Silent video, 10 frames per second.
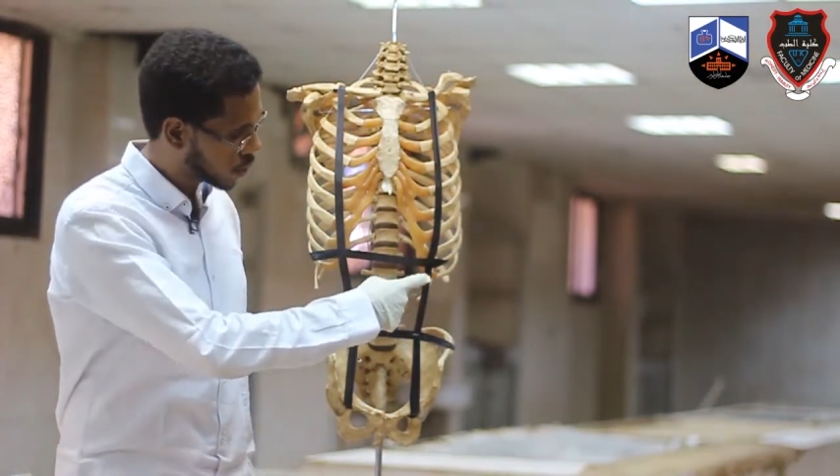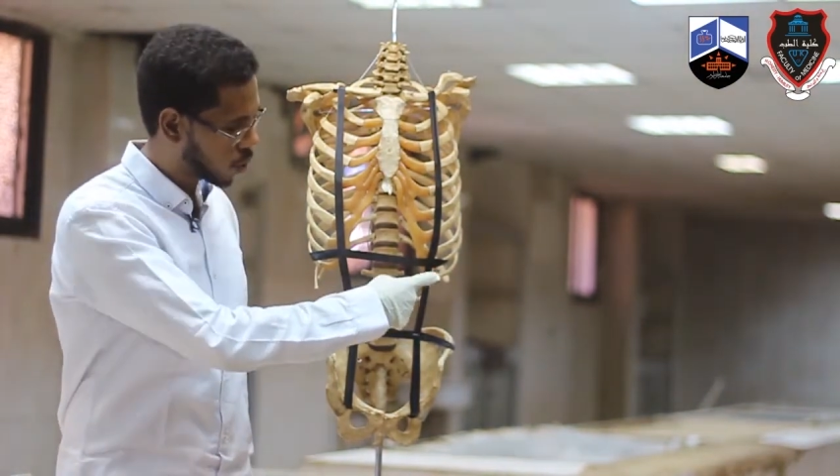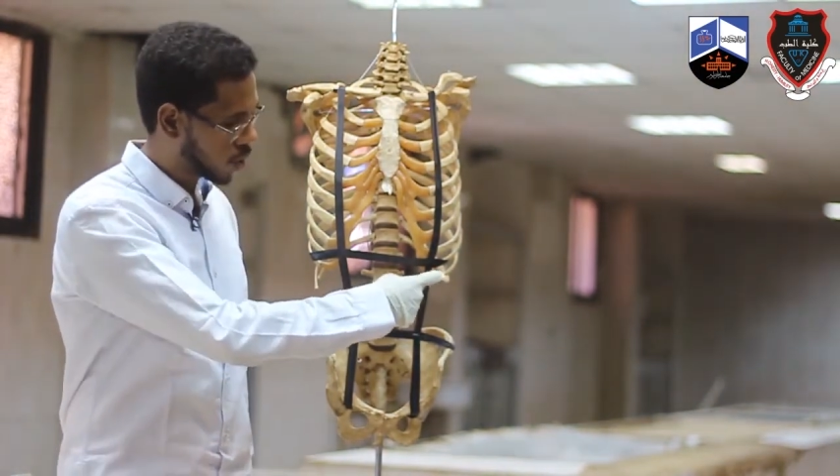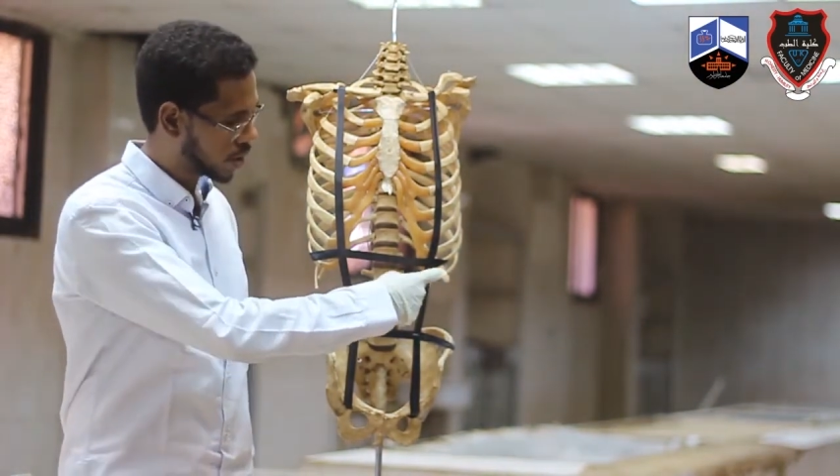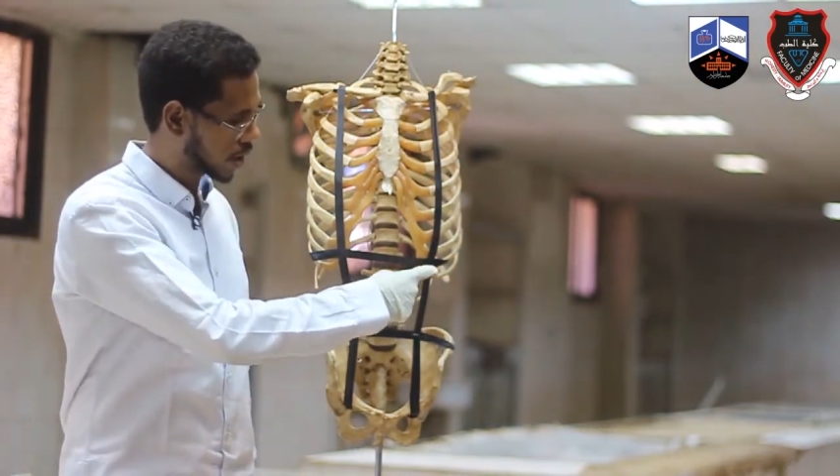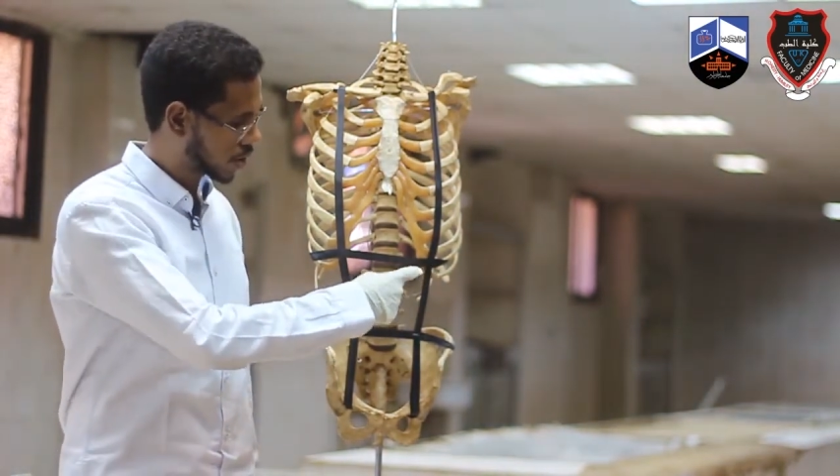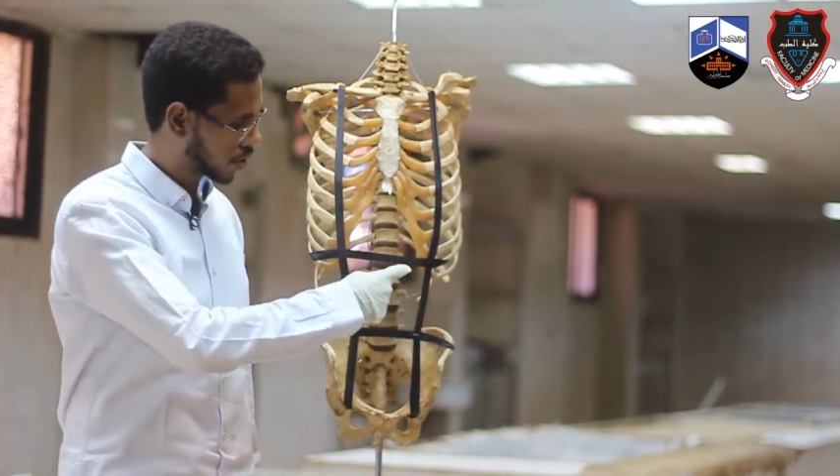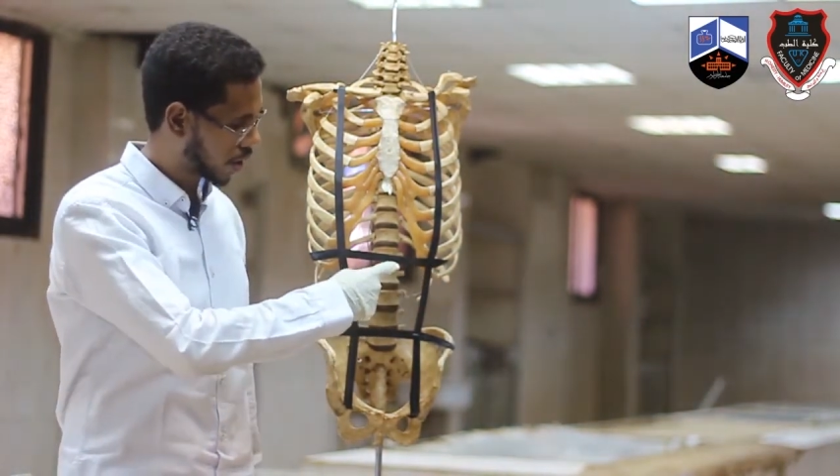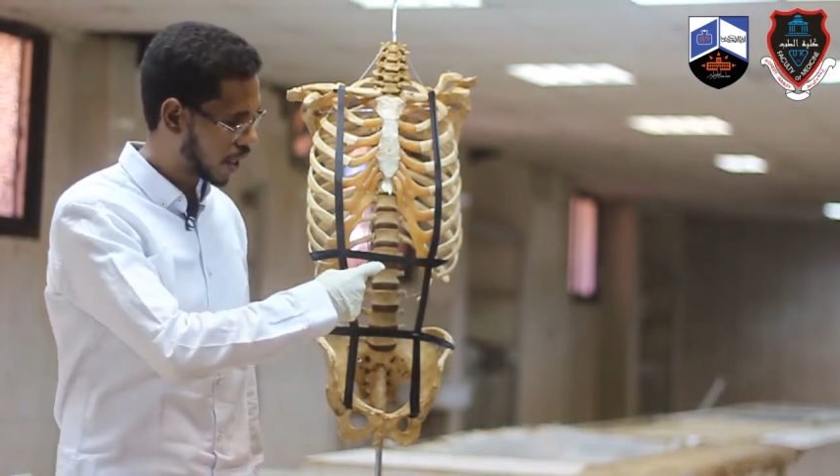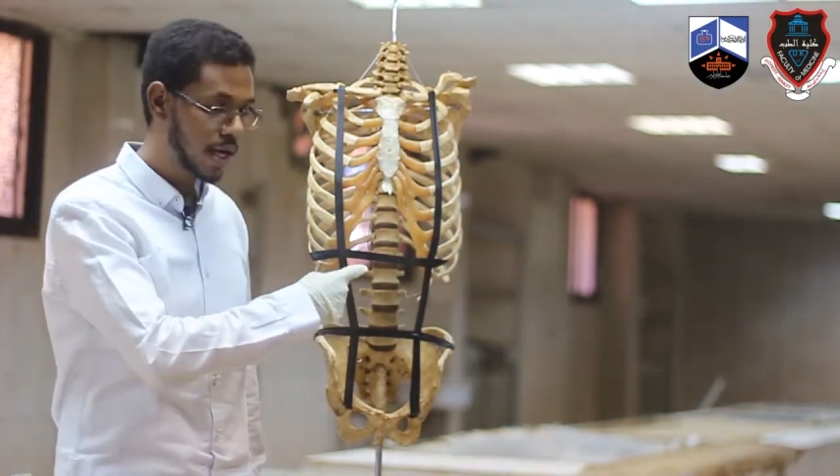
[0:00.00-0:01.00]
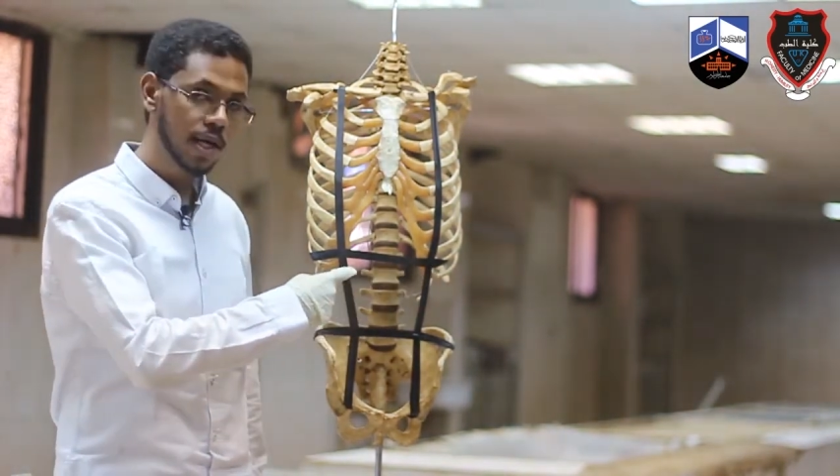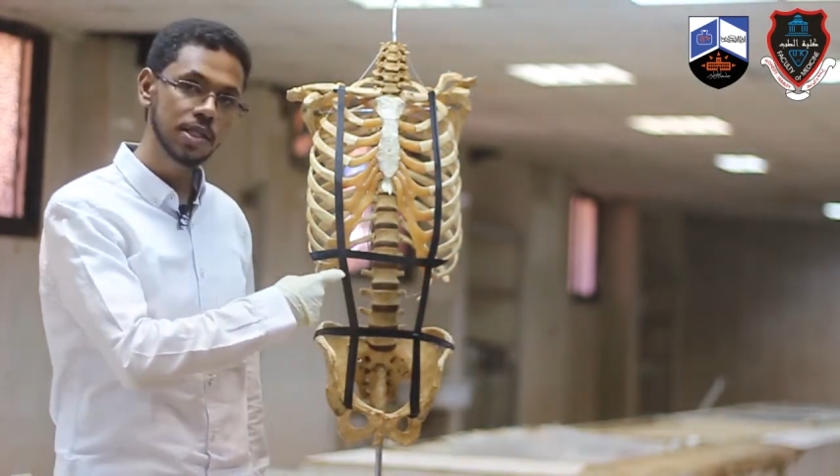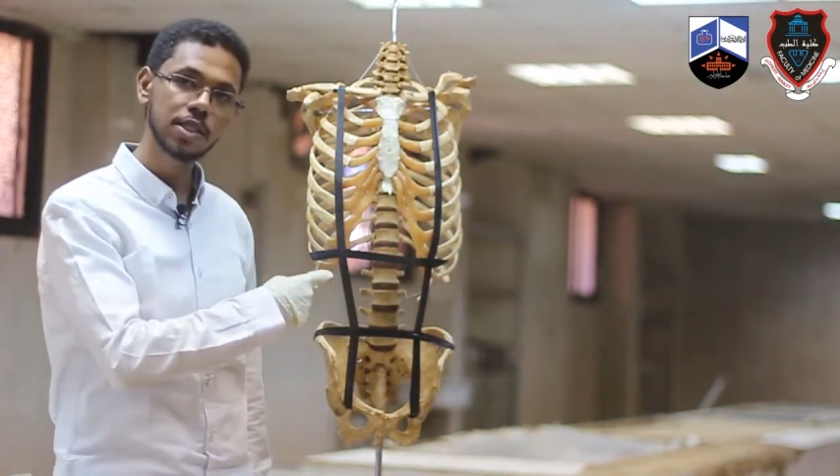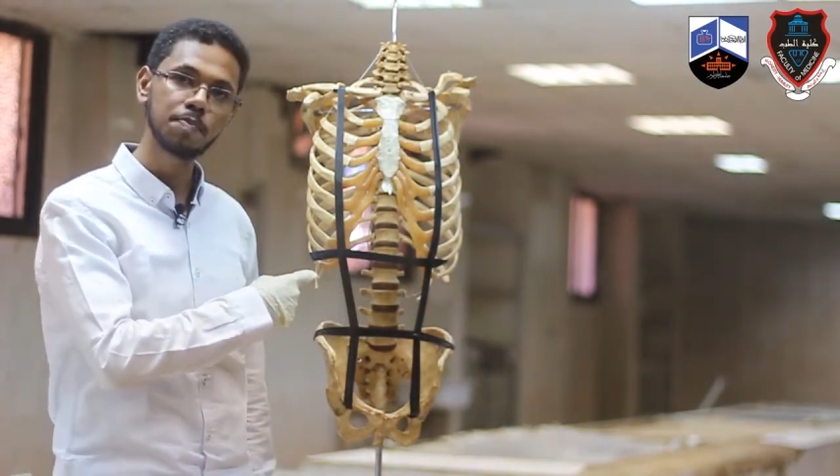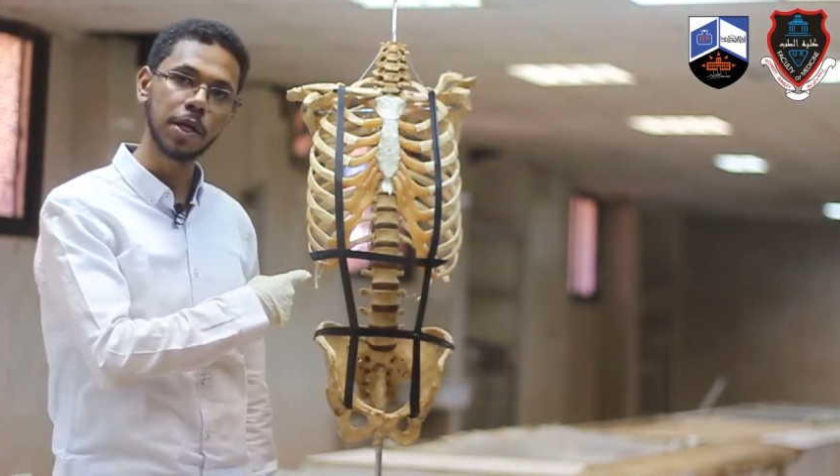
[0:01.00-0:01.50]
called the
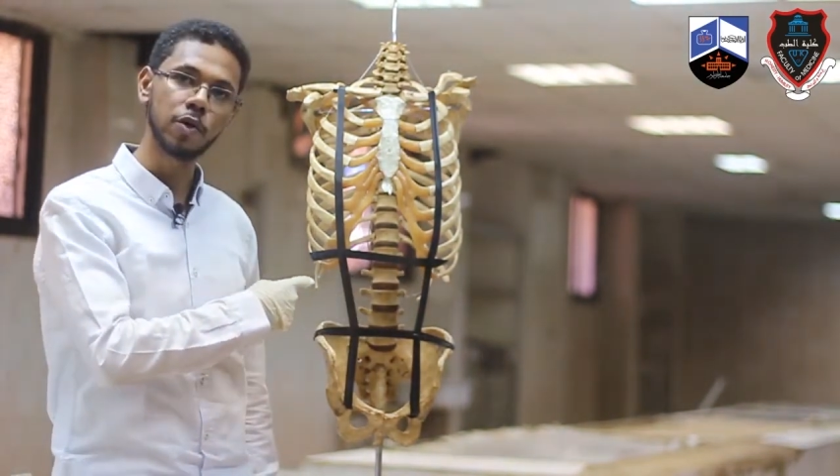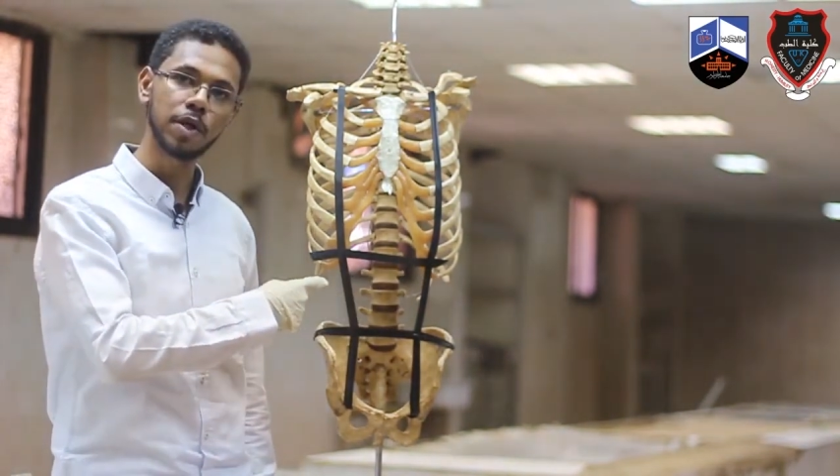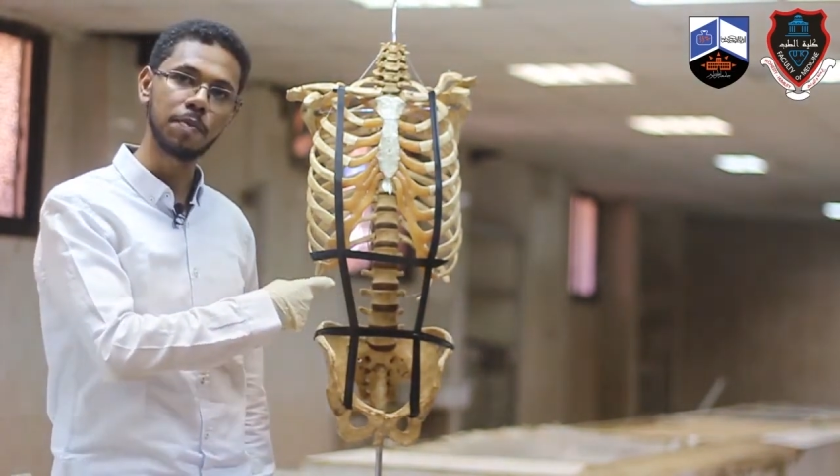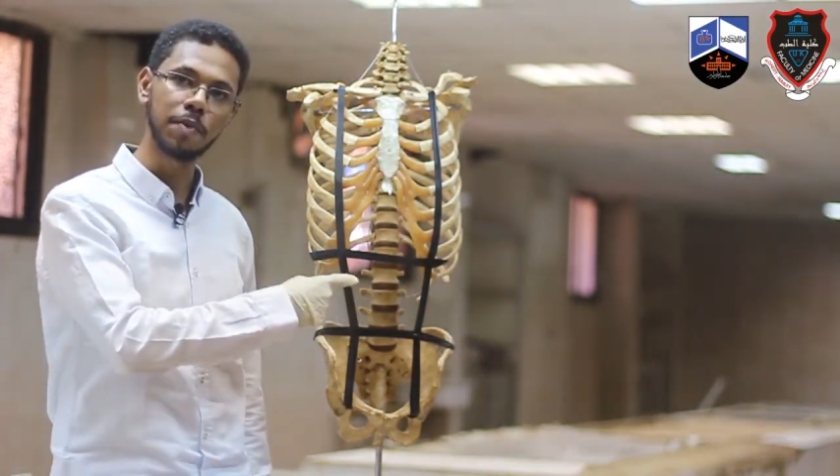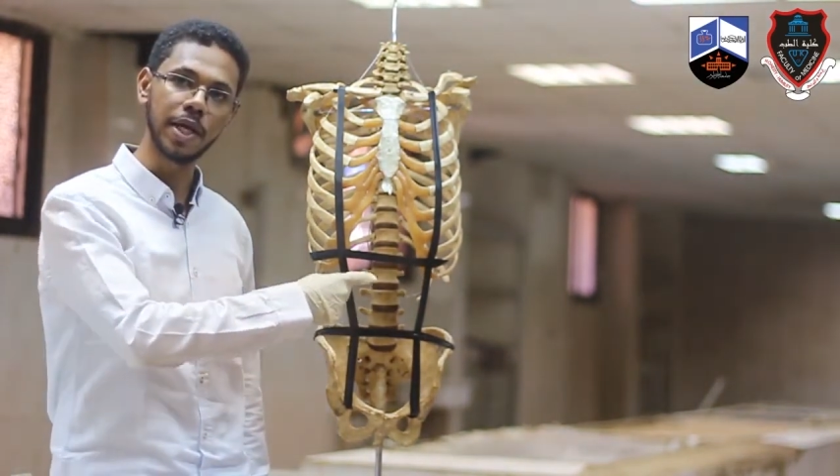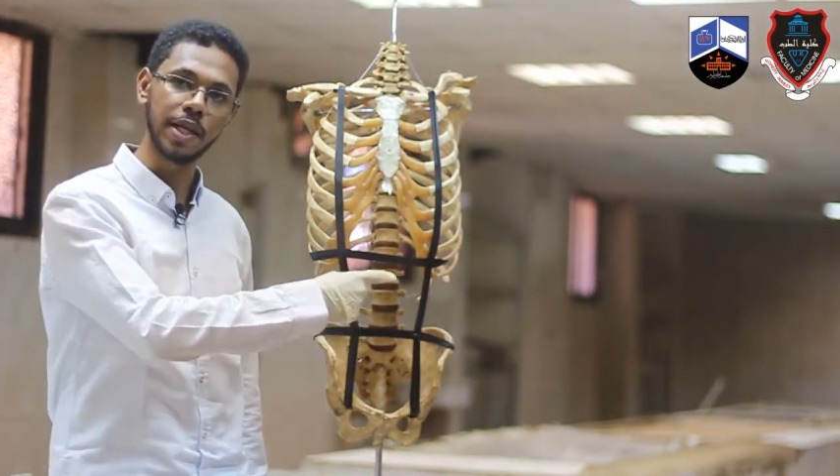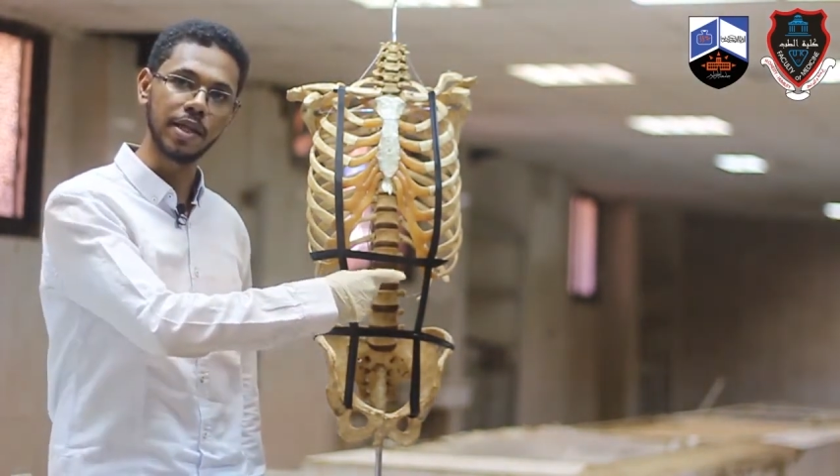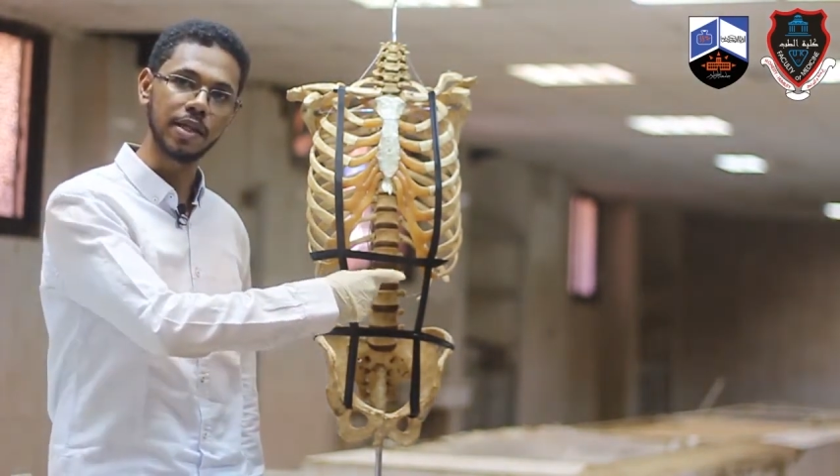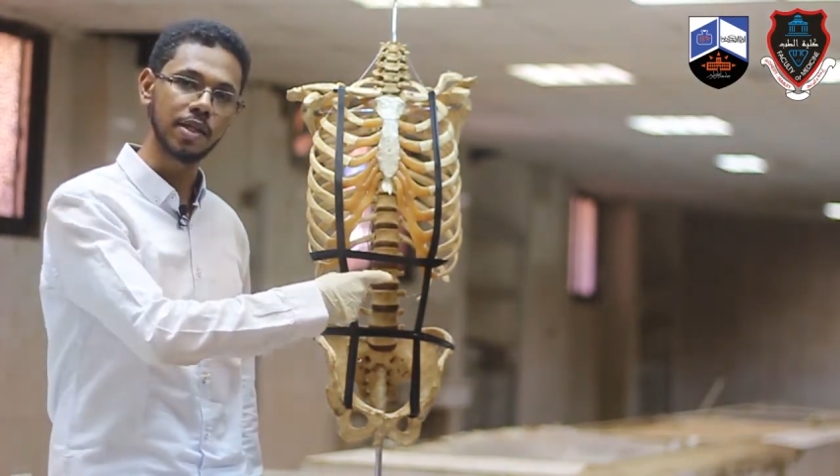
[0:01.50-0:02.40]
transpyloric plane.